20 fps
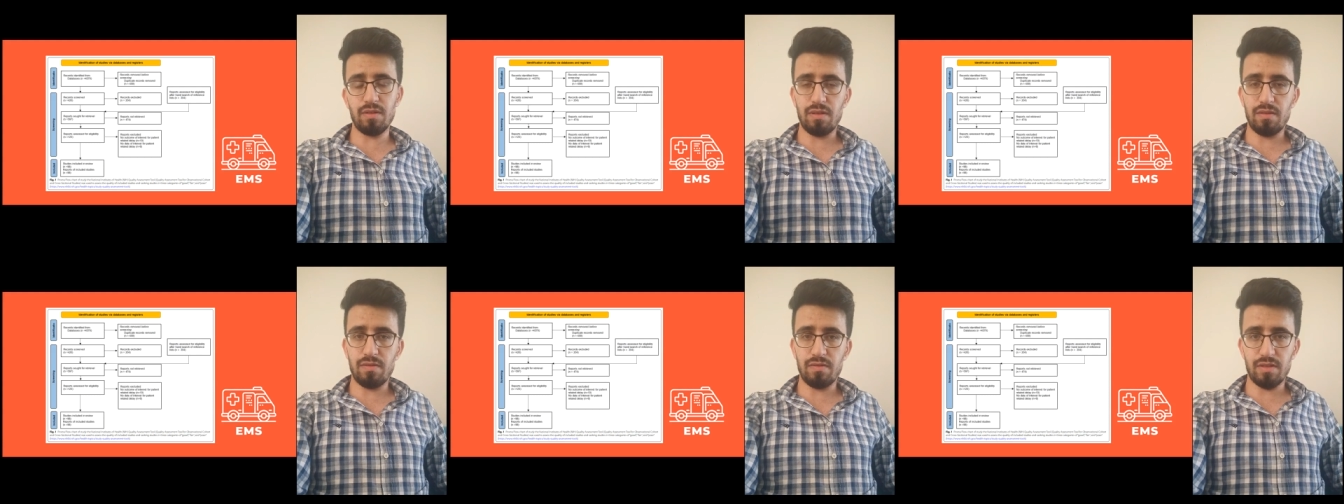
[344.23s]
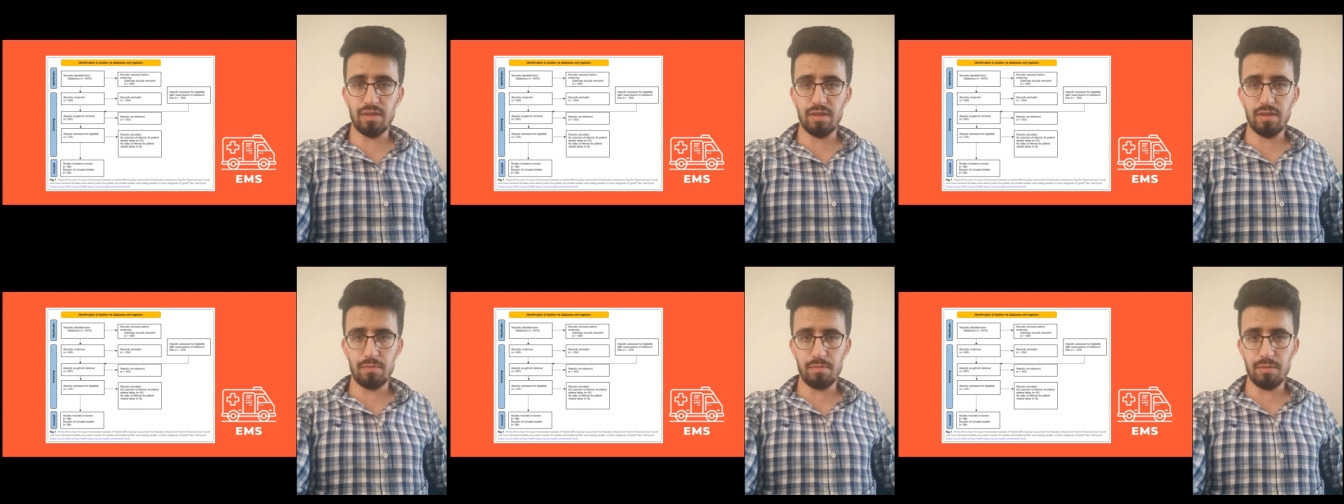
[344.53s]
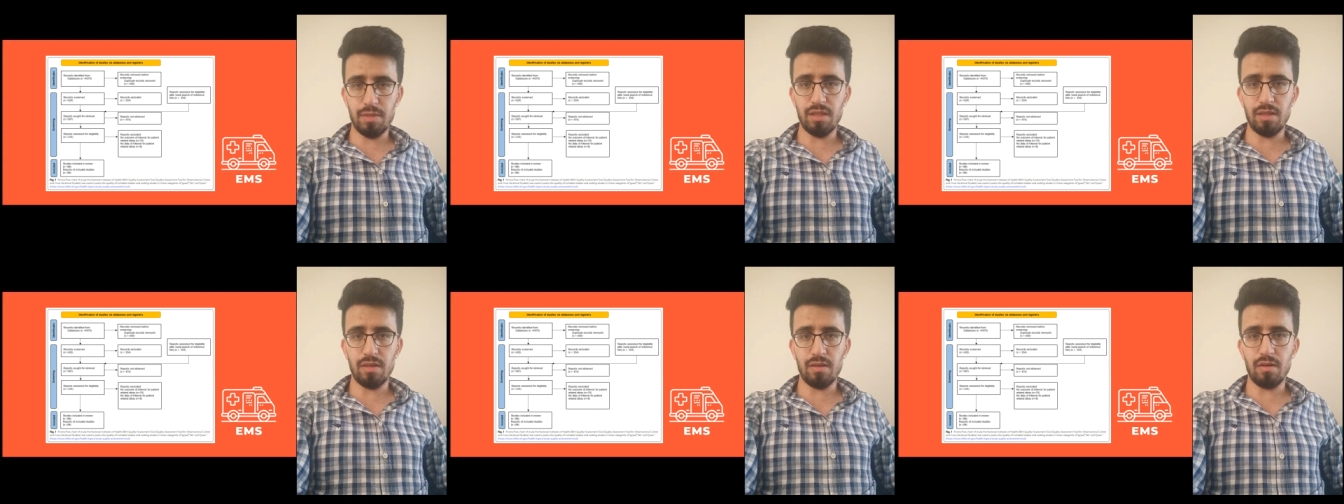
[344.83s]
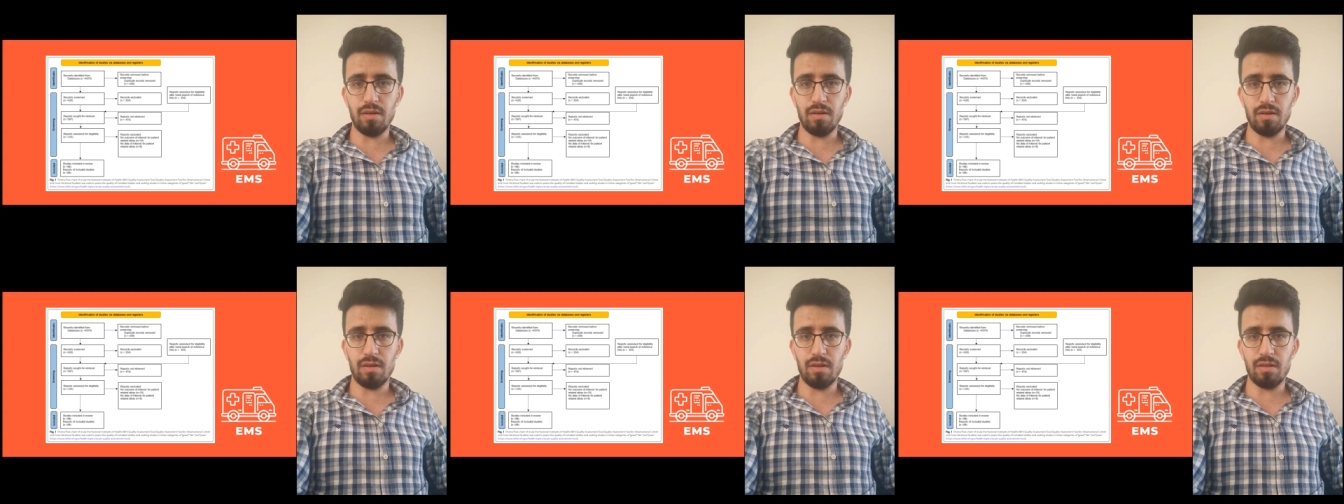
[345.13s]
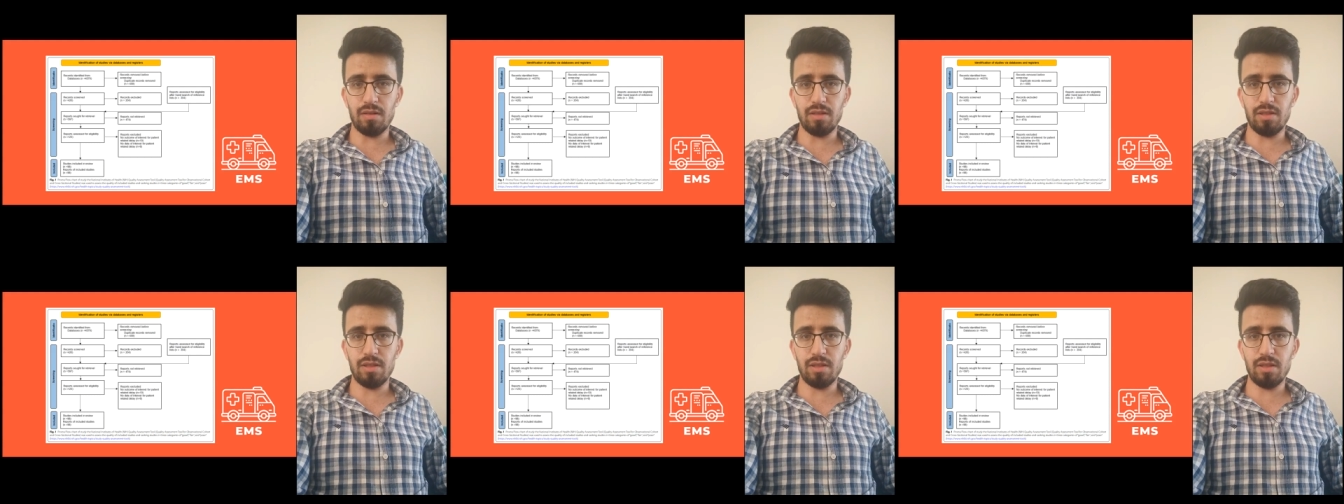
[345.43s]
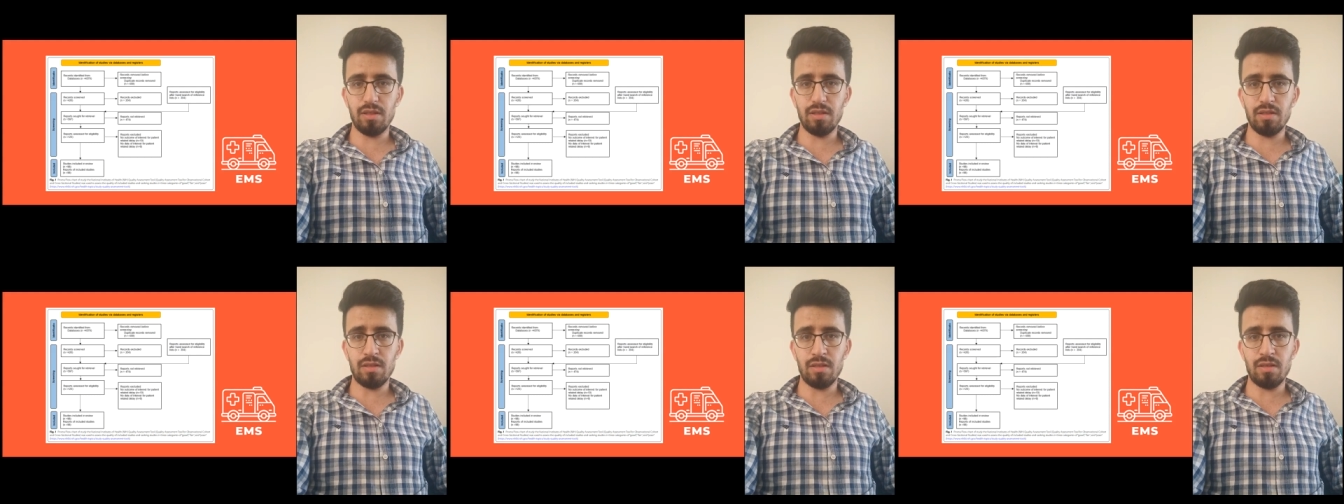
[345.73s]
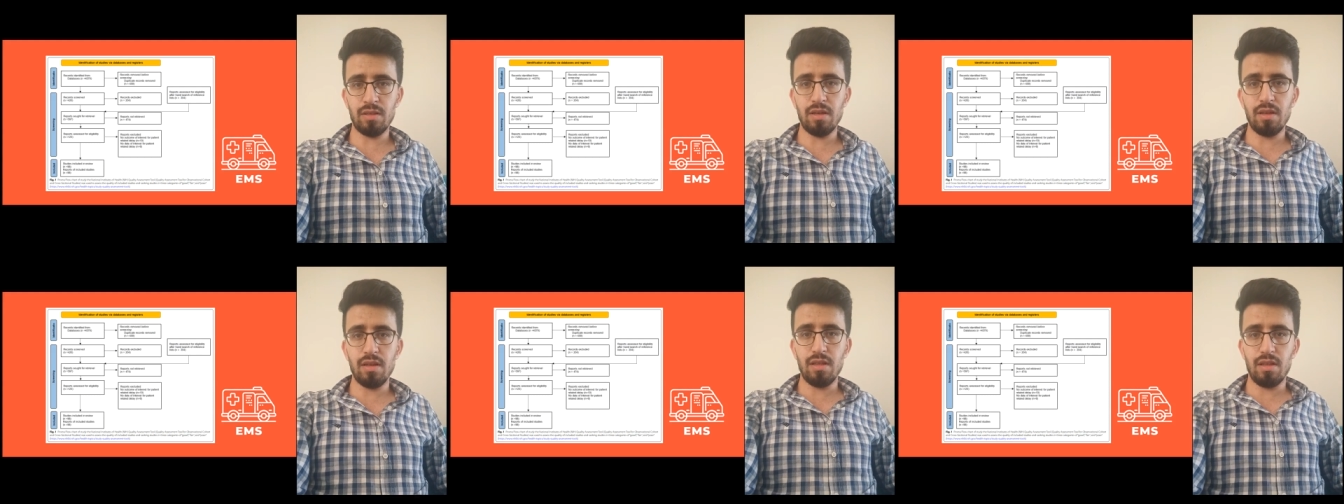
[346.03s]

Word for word: different medical conditions.